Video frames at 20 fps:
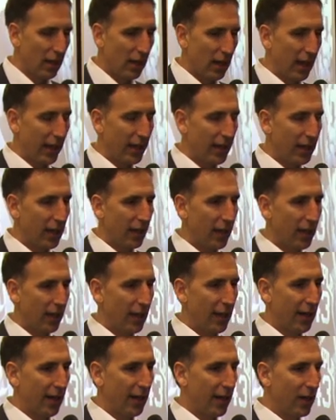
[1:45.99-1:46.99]
I
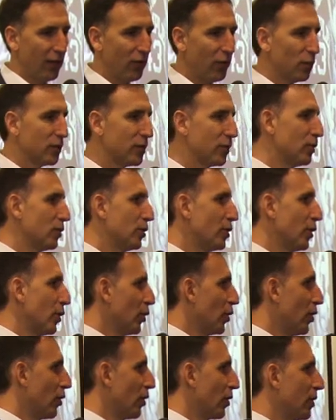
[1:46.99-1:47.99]
flew to
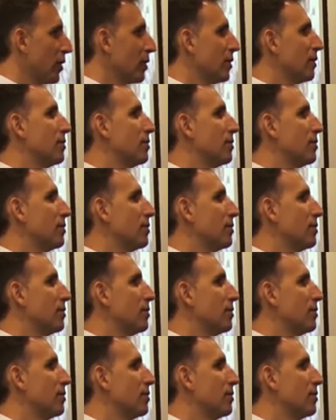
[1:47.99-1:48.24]
New York,